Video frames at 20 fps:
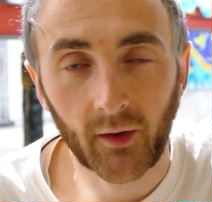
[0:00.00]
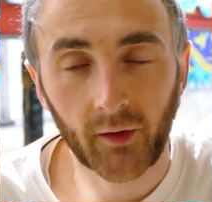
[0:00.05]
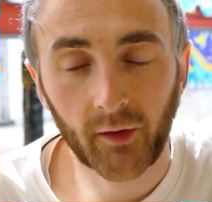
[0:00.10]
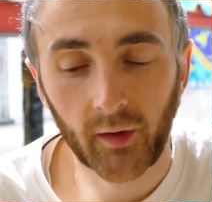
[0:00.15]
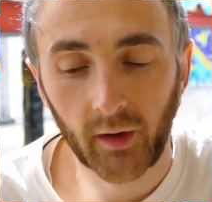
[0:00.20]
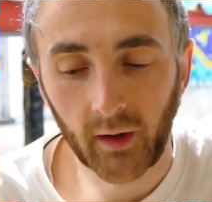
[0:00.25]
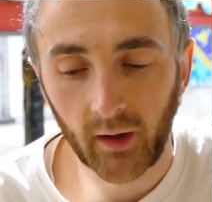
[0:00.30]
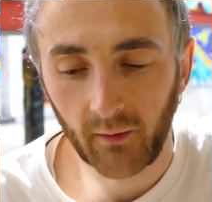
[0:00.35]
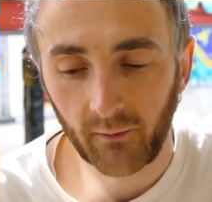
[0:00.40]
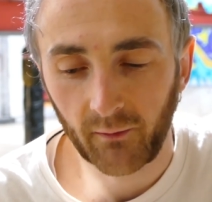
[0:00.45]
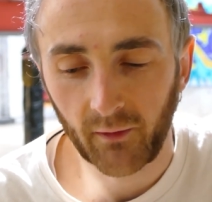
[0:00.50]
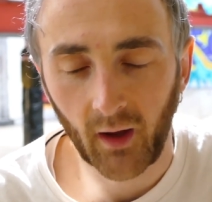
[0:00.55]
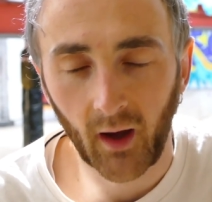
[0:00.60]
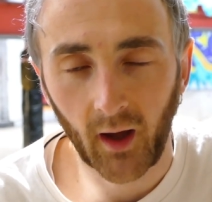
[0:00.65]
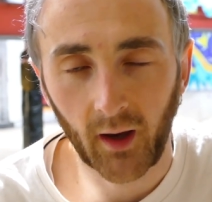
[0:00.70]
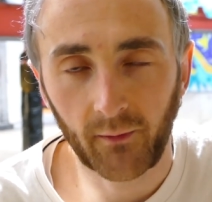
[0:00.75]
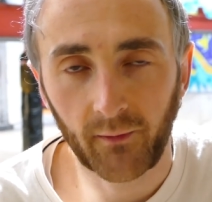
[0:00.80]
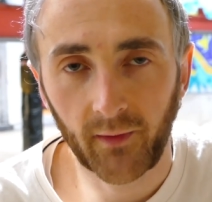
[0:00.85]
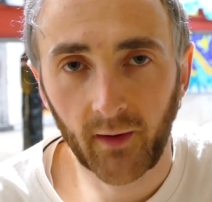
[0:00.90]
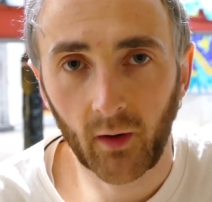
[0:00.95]
so you can
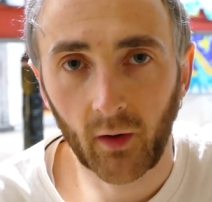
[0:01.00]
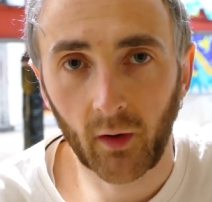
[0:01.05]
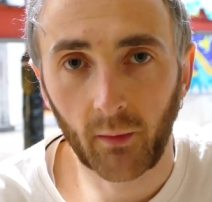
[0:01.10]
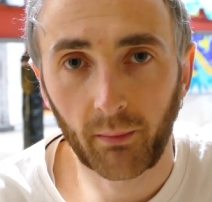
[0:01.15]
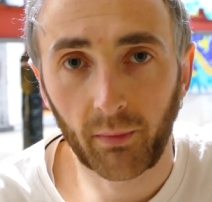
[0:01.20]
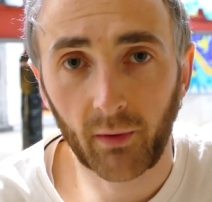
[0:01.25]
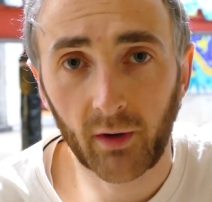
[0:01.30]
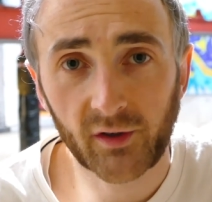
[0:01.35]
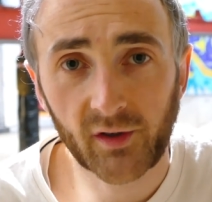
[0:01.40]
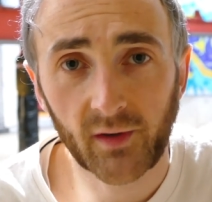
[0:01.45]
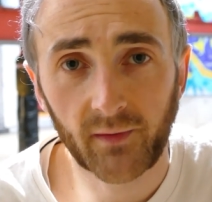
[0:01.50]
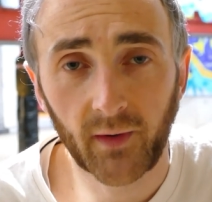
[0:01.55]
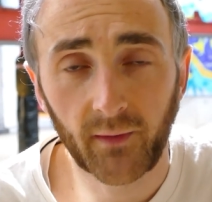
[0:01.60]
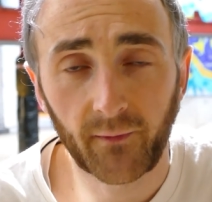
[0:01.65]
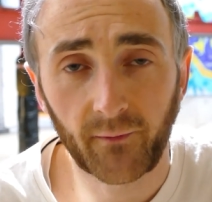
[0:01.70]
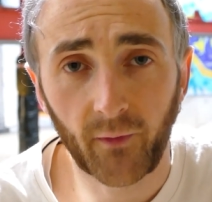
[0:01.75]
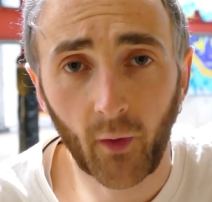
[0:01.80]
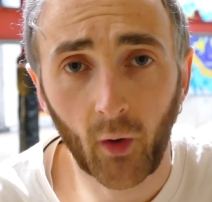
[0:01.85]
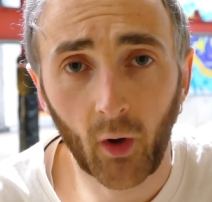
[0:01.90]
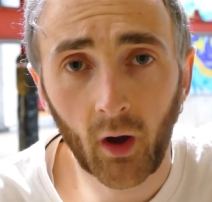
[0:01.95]
kind of feel the bridge of your
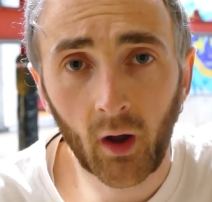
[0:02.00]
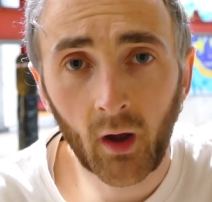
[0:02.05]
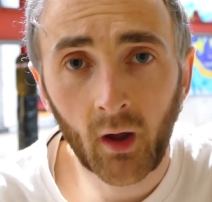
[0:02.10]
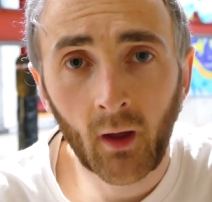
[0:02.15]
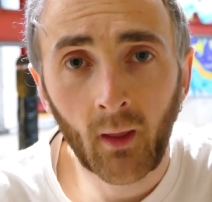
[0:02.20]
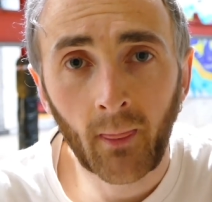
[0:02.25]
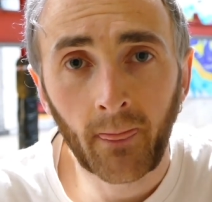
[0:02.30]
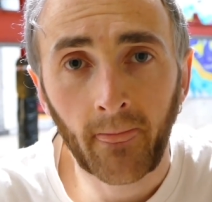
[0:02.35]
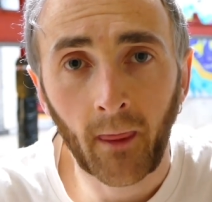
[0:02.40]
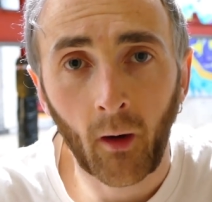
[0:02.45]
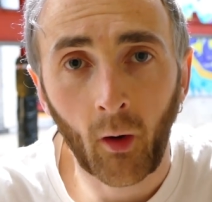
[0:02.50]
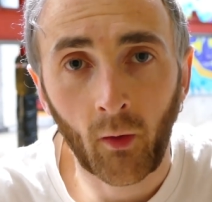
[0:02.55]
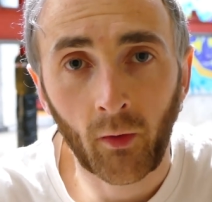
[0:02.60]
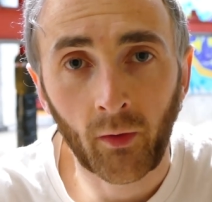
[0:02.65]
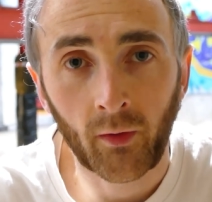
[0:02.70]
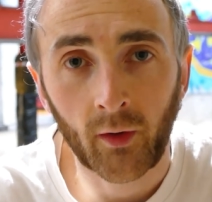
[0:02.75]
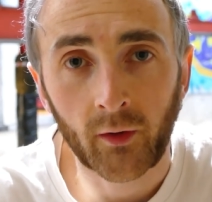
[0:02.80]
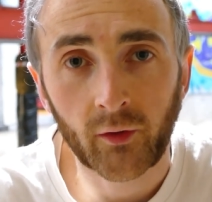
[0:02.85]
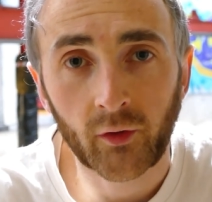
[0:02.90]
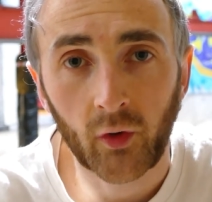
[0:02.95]
foot
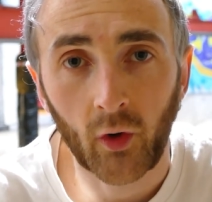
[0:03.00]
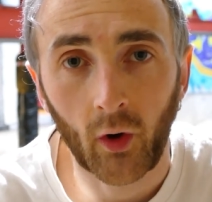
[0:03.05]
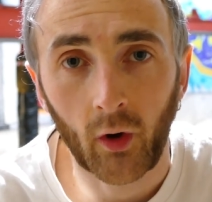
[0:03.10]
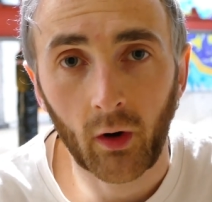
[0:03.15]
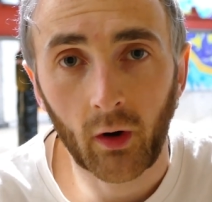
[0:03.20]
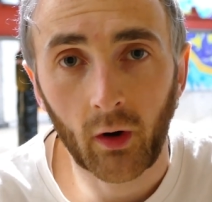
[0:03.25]
on the truck.